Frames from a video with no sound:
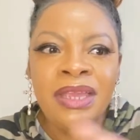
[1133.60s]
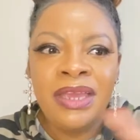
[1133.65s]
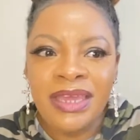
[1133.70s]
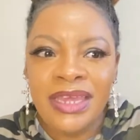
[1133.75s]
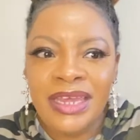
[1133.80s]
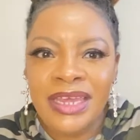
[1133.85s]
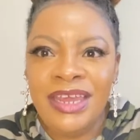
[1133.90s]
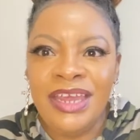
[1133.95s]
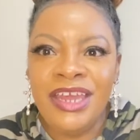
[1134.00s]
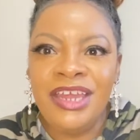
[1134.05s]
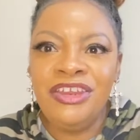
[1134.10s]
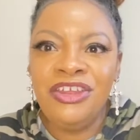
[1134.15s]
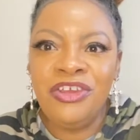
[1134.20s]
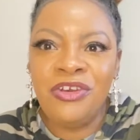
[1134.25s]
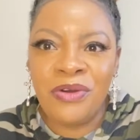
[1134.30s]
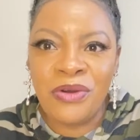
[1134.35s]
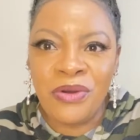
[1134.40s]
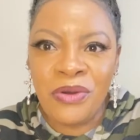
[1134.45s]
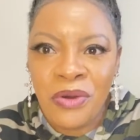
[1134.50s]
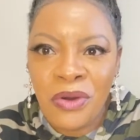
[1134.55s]
in
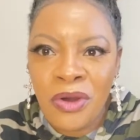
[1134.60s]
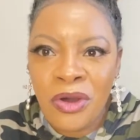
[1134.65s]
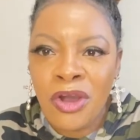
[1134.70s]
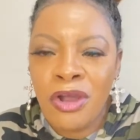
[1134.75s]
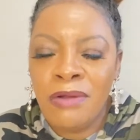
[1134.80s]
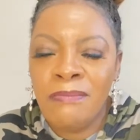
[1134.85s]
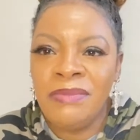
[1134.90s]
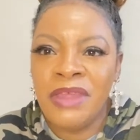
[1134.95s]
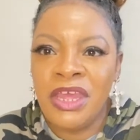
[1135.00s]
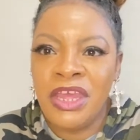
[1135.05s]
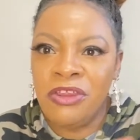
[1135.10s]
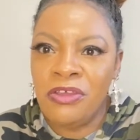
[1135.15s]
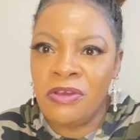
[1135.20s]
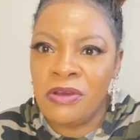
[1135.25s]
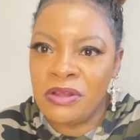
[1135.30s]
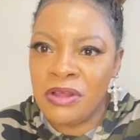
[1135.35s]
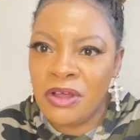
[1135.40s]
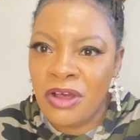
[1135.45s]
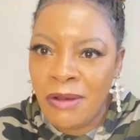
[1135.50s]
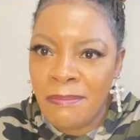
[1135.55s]
your home, in
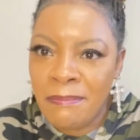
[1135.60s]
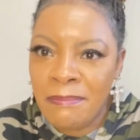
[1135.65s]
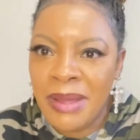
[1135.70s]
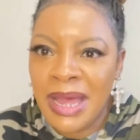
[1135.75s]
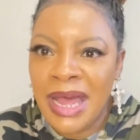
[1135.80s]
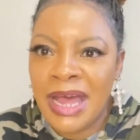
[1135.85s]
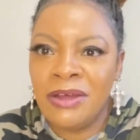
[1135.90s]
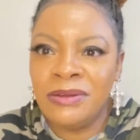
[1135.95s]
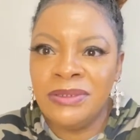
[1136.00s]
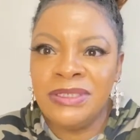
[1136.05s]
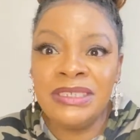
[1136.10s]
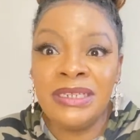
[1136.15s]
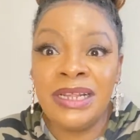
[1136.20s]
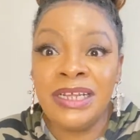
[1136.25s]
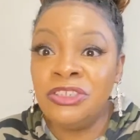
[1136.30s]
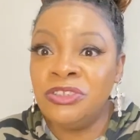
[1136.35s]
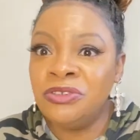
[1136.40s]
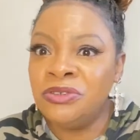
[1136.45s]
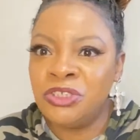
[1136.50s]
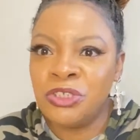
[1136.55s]
your compound,
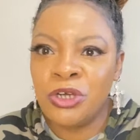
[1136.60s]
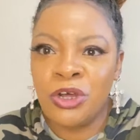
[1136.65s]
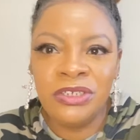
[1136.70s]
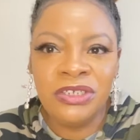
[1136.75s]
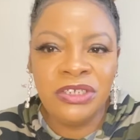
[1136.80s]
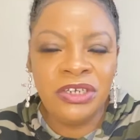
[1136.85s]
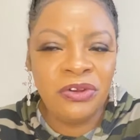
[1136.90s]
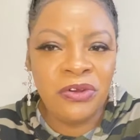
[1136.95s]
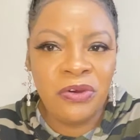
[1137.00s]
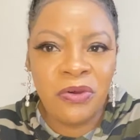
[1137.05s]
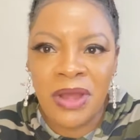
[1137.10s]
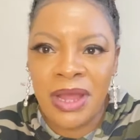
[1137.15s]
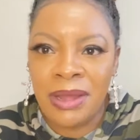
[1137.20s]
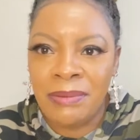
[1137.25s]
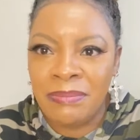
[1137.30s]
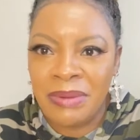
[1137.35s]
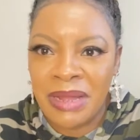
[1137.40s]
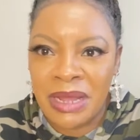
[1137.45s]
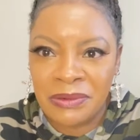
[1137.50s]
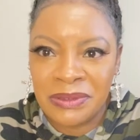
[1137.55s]
that you don't know
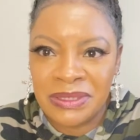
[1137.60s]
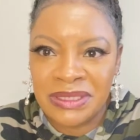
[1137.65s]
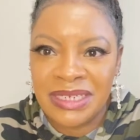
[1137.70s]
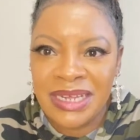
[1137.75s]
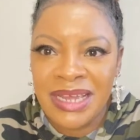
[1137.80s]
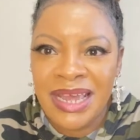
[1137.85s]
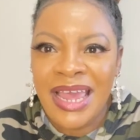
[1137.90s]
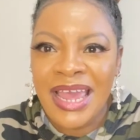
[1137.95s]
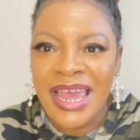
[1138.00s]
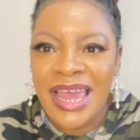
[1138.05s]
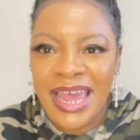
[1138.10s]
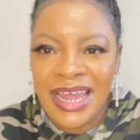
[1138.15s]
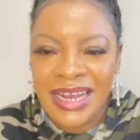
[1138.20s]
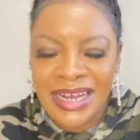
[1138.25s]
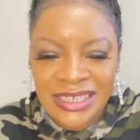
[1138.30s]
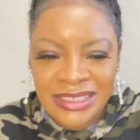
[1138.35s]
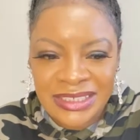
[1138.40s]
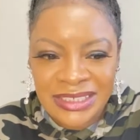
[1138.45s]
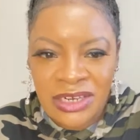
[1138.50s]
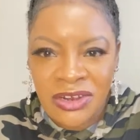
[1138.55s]
about. And
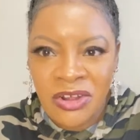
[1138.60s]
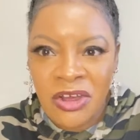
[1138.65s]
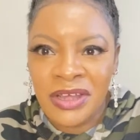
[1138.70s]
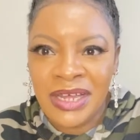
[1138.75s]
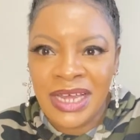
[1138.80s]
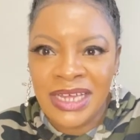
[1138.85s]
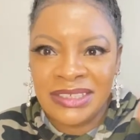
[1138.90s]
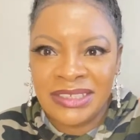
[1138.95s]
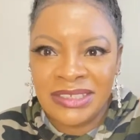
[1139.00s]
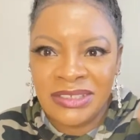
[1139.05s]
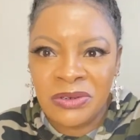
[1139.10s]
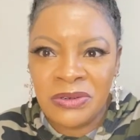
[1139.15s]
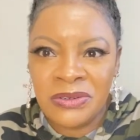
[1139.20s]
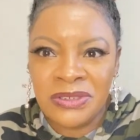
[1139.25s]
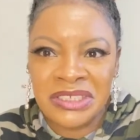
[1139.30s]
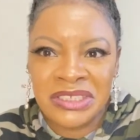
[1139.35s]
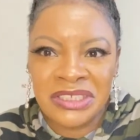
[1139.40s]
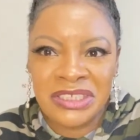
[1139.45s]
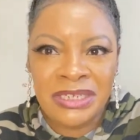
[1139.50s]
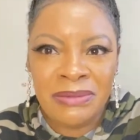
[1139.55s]
as long as
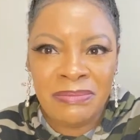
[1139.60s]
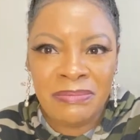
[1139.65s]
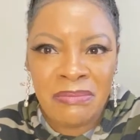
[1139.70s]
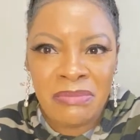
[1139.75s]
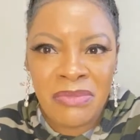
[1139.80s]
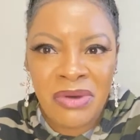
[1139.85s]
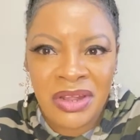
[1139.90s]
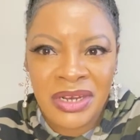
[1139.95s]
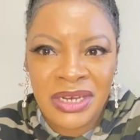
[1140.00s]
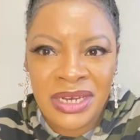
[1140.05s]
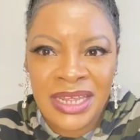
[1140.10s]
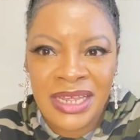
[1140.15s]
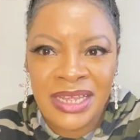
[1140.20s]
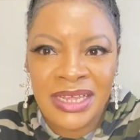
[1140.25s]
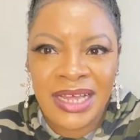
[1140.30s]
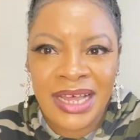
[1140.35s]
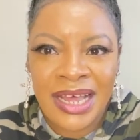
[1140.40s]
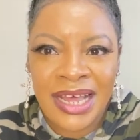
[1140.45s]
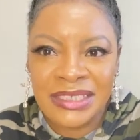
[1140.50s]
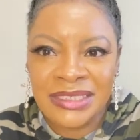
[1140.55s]
those
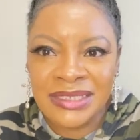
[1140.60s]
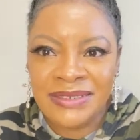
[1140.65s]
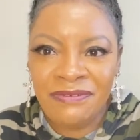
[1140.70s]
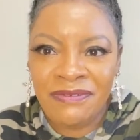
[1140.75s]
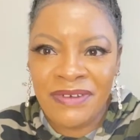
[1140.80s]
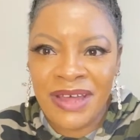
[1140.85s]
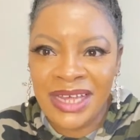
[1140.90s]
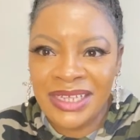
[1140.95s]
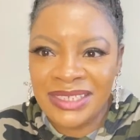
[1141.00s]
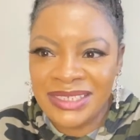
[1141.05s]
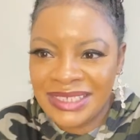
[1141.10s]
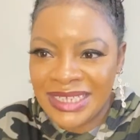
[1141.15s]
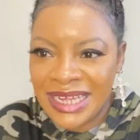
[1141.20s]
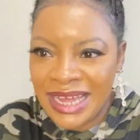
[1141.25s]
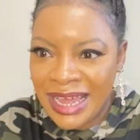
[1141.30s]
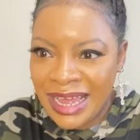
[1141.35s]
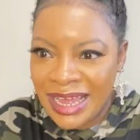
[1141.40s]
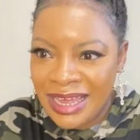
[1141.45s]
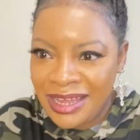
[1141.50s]
demonic artifacts are